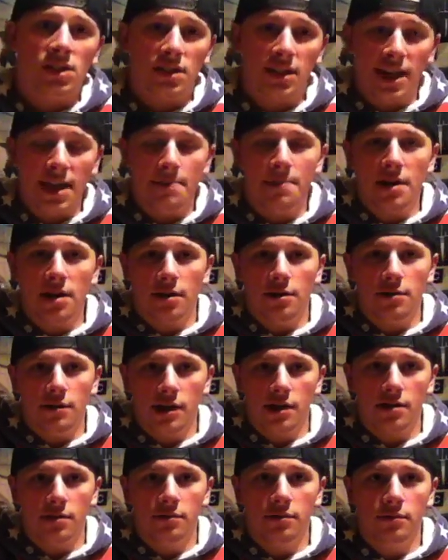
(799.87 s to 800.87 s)
To get better at
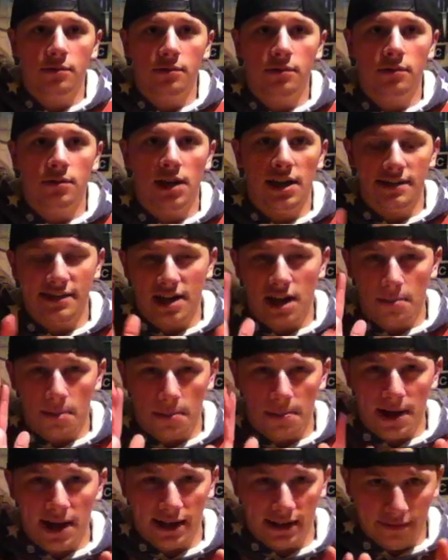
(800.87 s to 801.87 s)
Yu-Gi-Oh! Is not
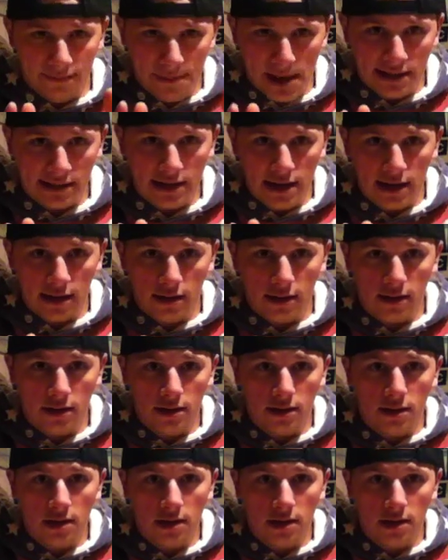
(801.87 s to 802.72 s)
about buying the best deck.